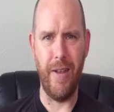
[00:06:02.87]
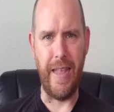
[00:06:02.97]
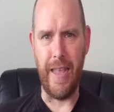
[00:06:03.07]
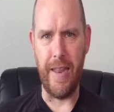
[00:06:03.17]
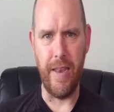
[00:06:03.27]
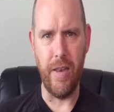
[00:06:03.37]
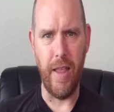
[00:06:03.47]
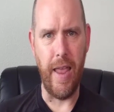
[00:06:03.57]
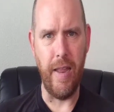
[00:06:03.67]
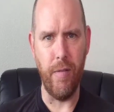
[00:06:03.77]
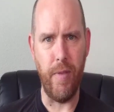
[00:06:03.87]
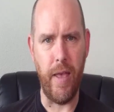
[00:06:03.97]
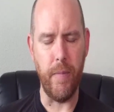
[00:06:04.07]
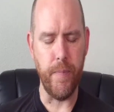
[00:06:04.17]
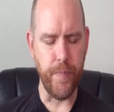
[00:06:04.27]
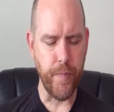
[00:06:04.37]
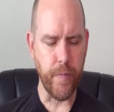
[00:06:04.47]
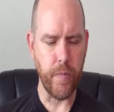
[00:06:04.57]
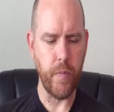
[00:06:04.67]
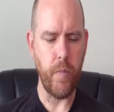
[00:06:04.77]
going to get into any of that.
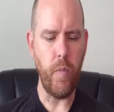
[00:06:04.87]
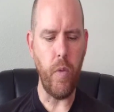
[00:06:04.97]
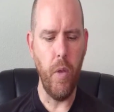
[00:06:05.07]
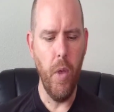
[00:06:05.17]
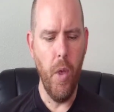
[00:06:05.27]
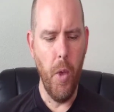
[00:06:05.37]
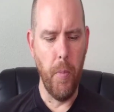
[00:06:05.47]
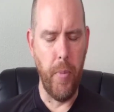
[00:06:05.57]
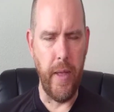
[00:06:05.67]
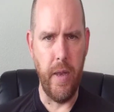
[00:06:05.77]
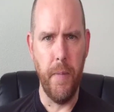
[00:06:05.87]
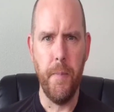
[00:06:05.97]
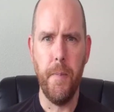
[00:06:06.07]
But